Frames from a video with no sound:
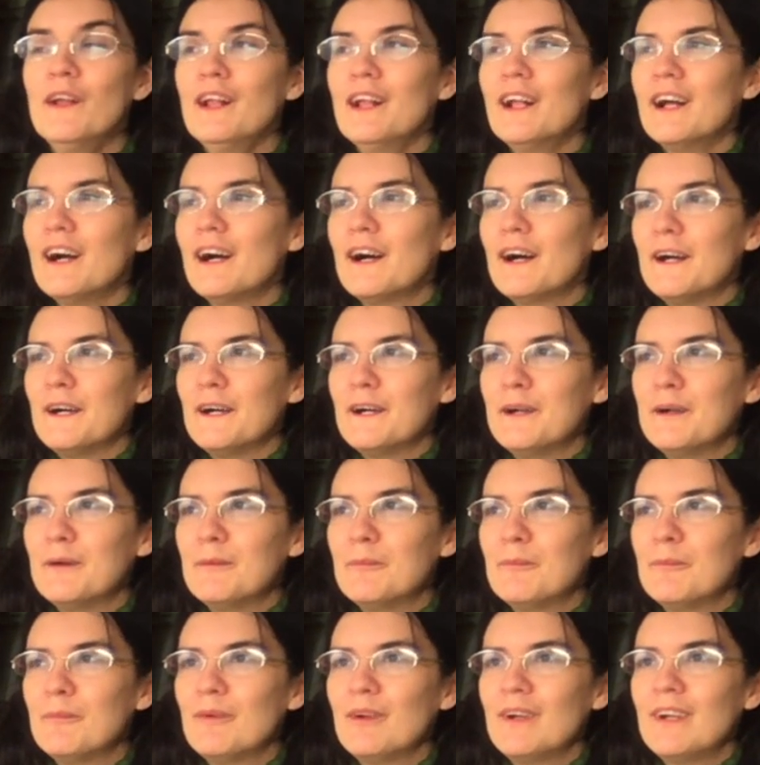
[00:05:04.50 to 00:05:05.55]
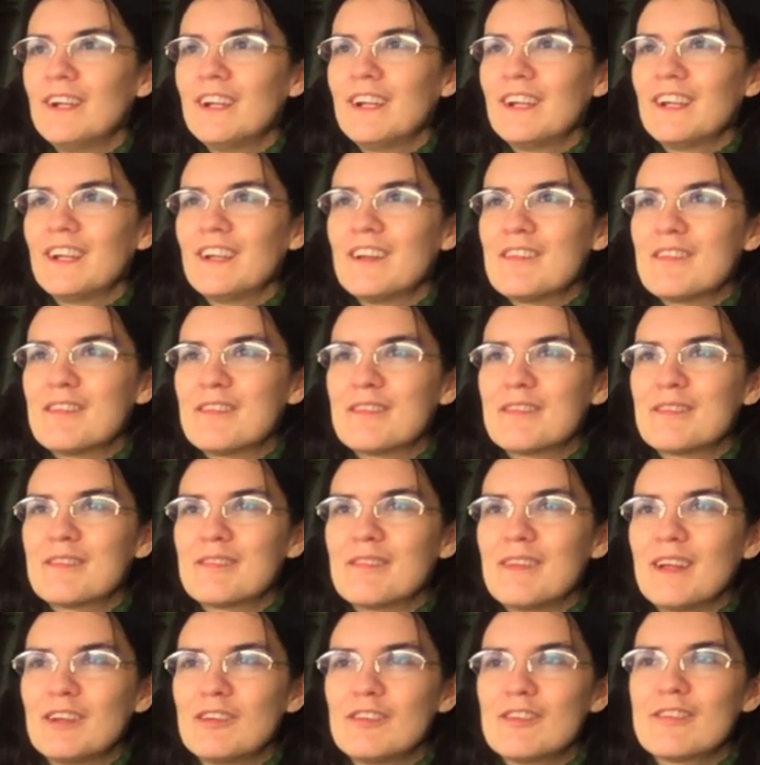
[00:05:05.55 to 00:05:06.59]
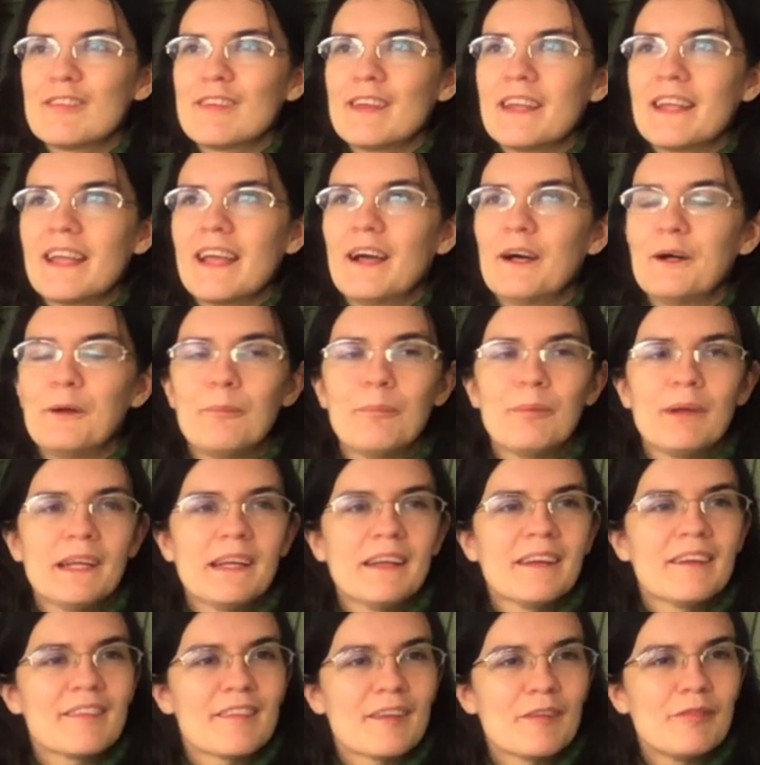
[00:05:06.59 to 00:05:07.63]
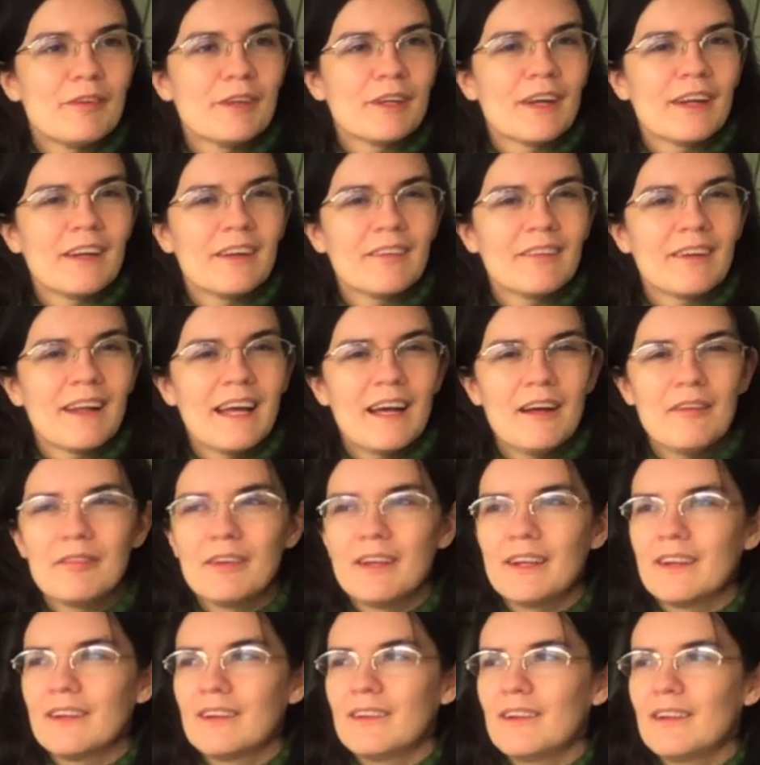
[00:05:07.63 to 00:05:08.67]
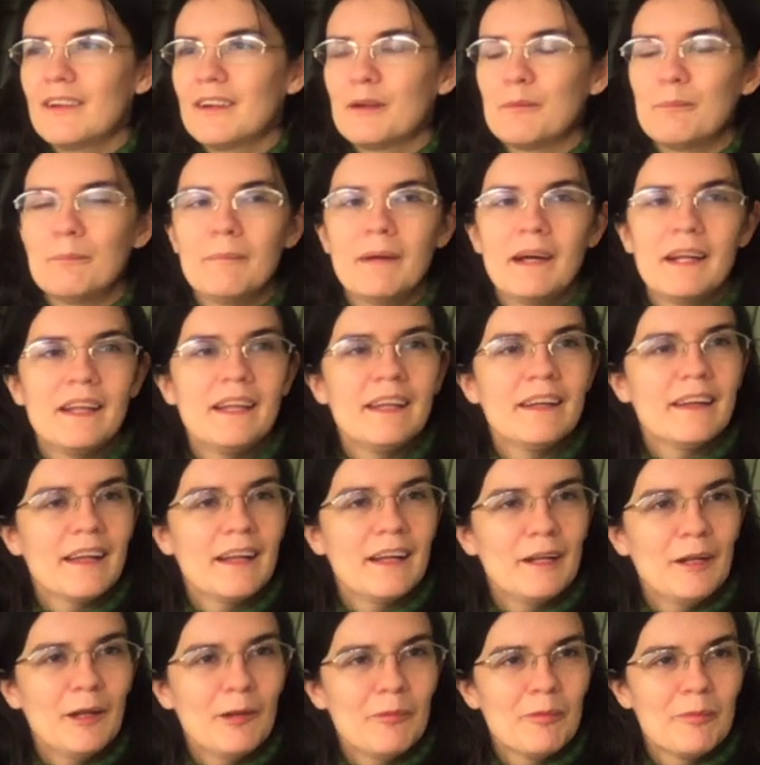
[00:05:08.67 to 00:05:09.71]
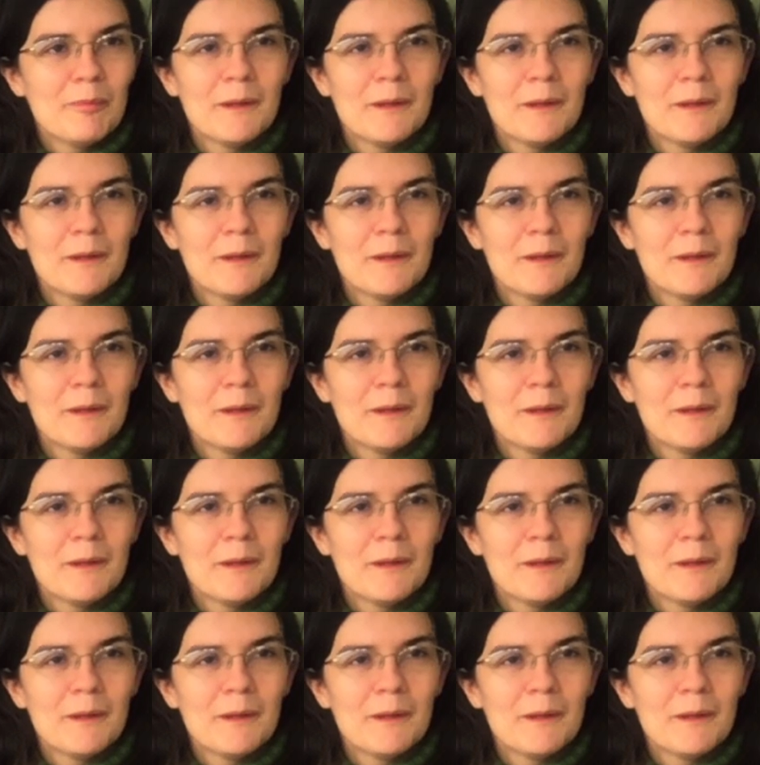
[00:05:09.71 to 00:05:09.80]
Um, I just like helping because I figure I don't have like a lot of money to help,